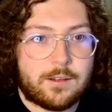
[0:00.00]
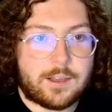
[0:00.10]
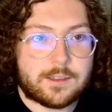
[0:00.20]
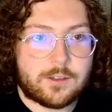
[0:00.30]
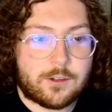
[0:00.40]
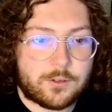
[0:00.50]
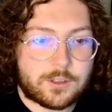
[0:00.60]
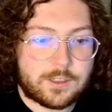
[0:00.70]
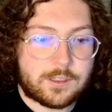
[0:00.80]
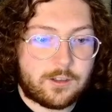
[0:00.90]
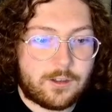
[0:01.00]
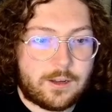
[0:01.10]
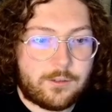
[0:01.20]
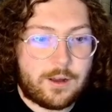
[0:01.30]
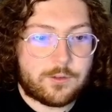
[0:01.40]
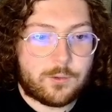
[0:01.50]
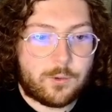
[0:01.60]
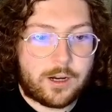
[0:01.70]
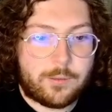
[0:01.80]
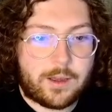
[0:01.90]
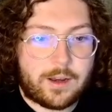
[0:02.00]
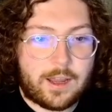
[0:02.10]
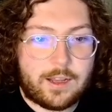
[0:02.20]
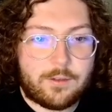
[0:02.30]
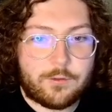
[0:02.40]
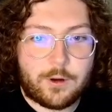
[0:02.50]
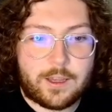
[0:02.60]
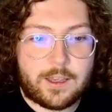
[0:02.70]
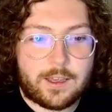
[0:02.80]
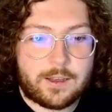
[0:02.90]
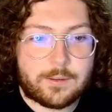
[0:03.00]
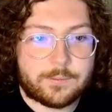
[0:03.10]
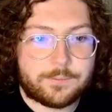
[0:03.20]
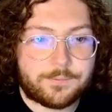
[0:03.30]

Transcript: That's an oval seal. You'll never have to worry about any freaking